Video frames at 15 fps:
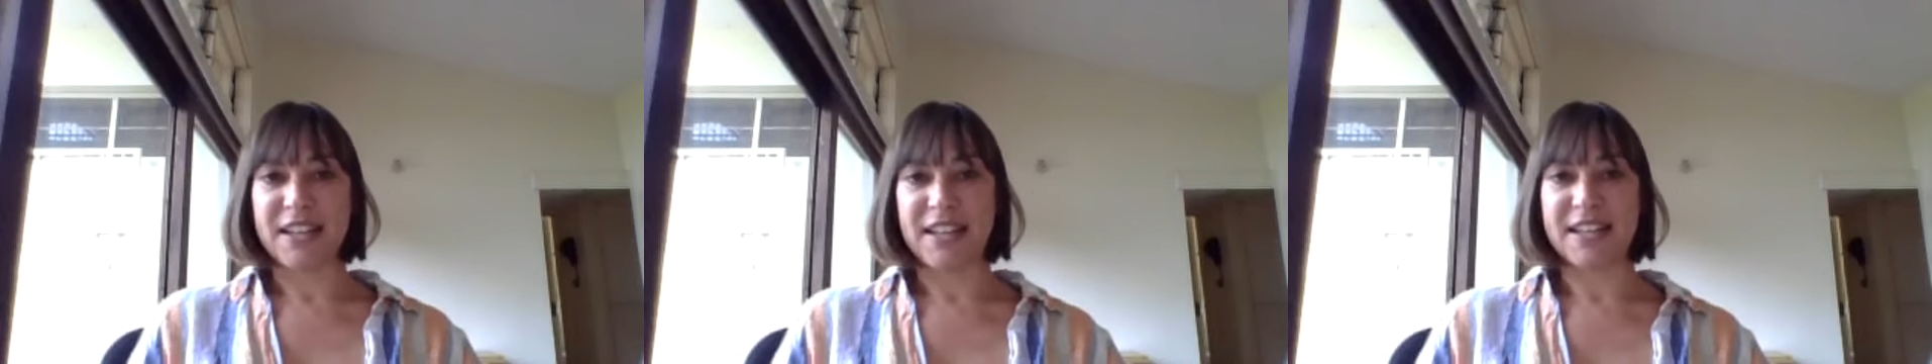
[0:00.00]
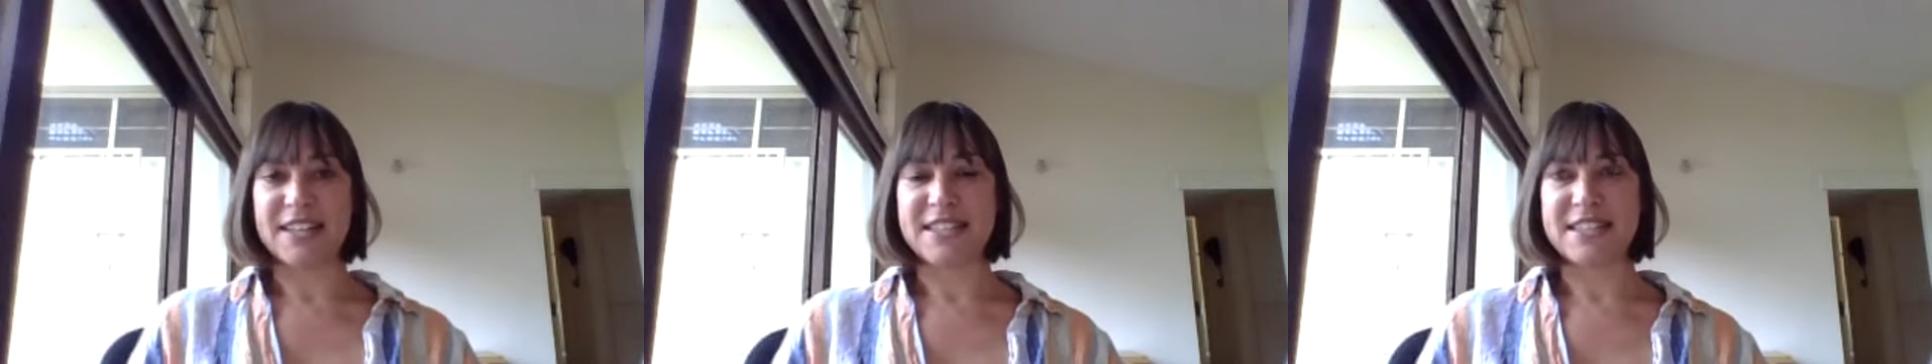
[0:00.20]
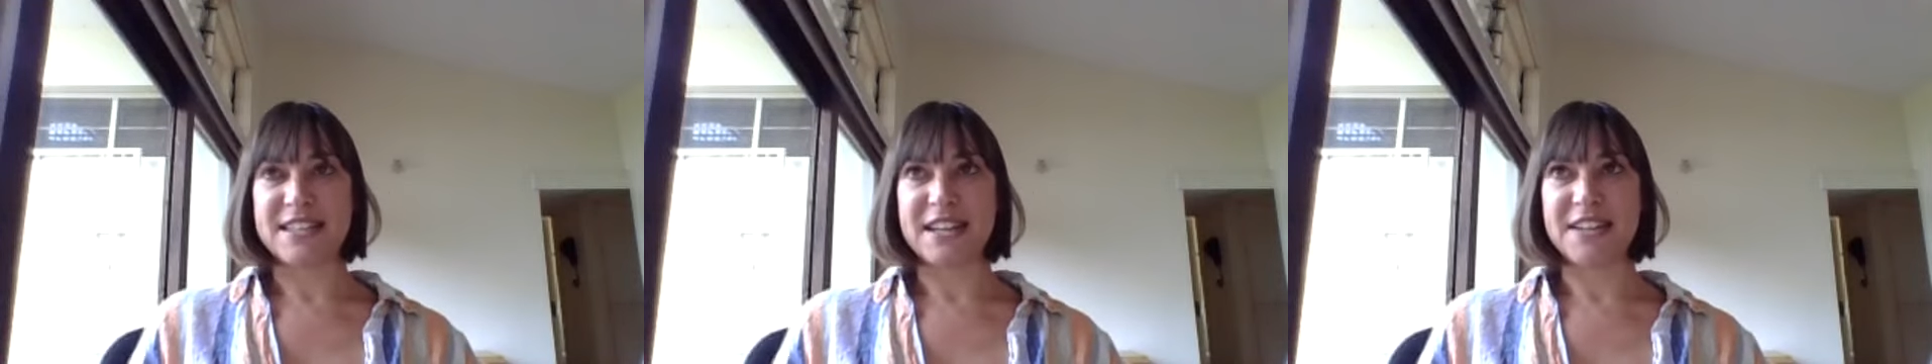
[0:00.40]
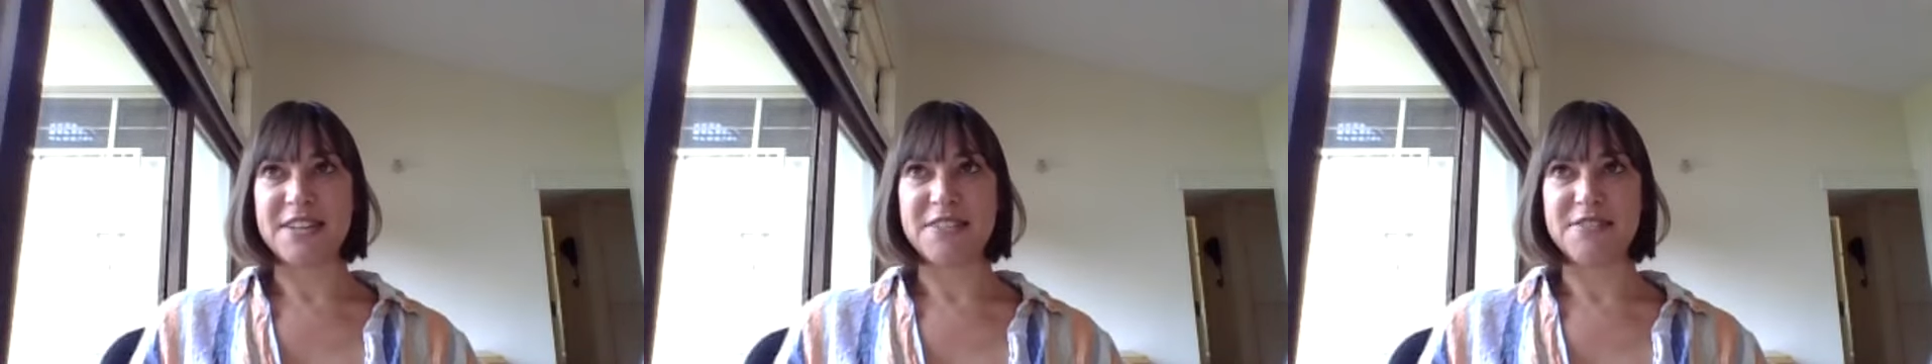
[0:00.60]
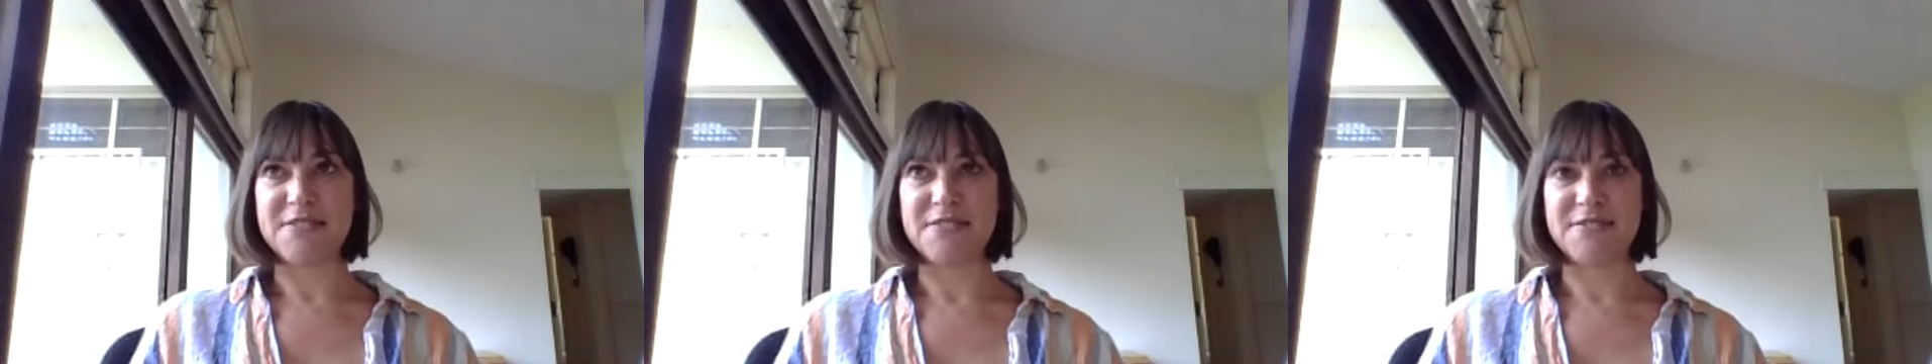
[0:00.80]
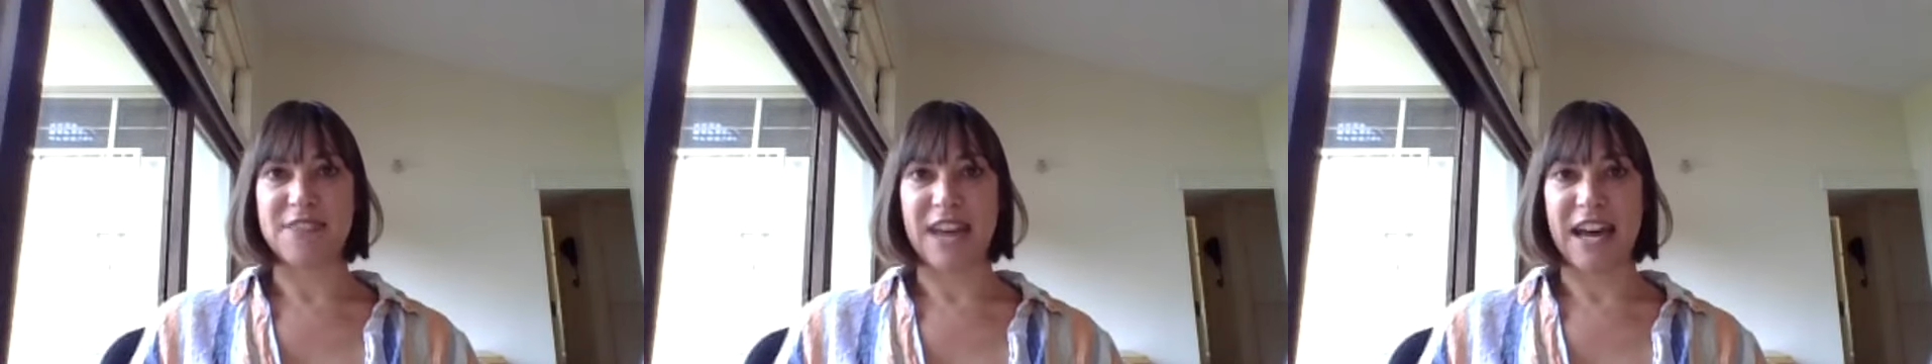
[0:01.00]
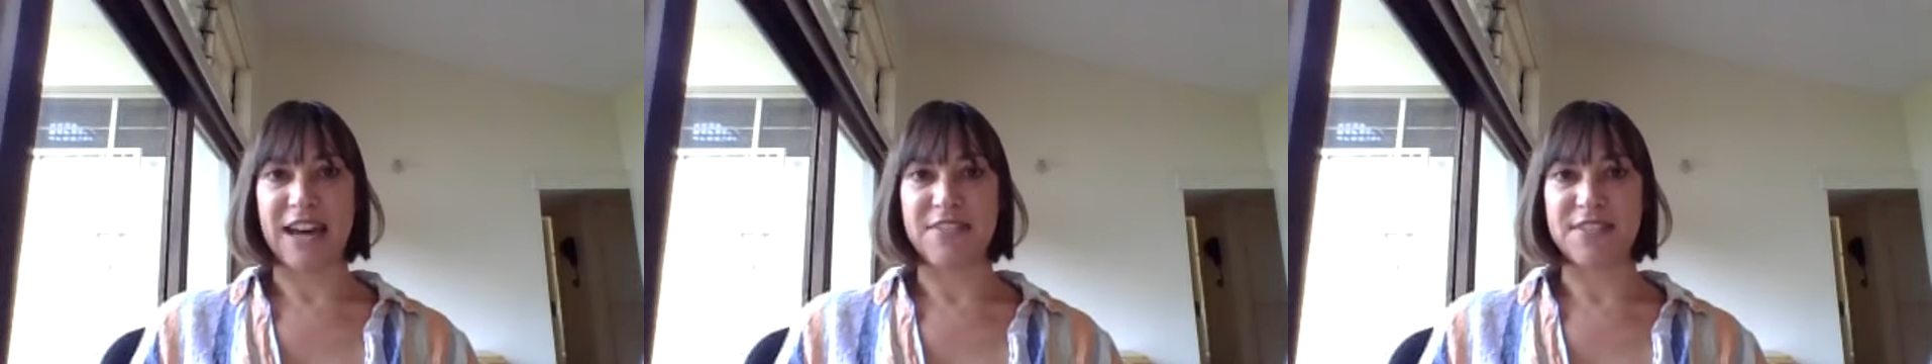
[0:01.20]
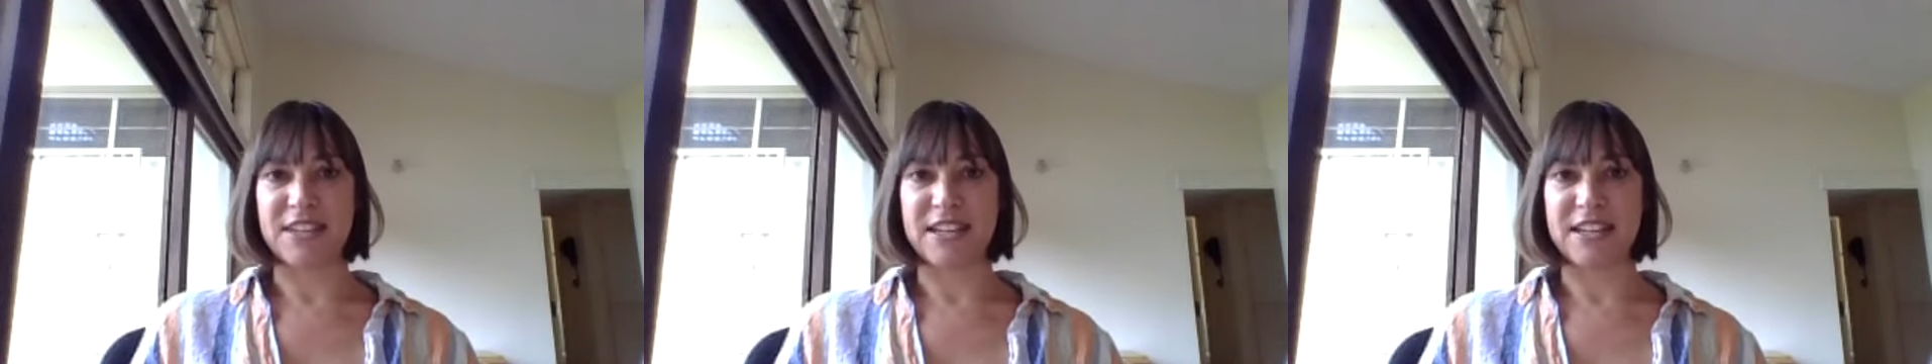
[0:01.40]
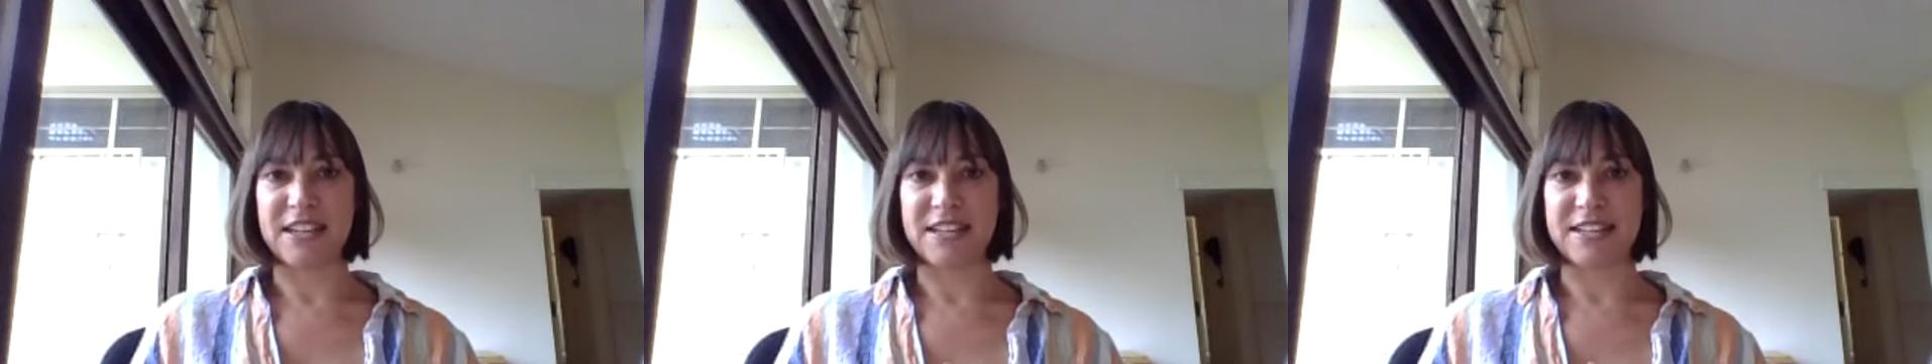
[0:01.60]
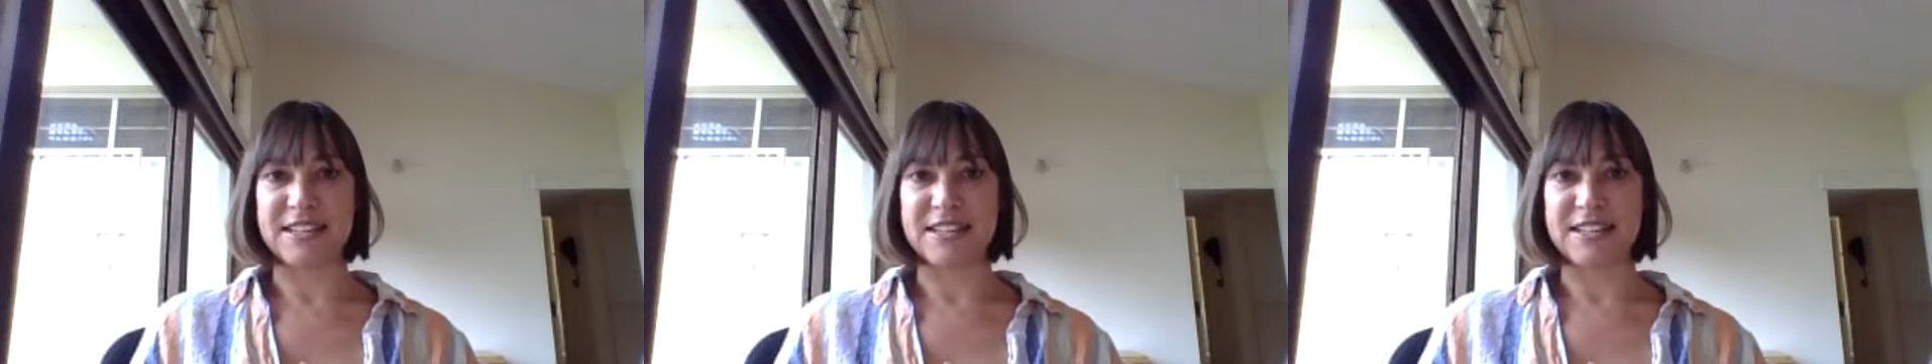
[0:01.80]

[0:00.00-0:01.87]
instead of having,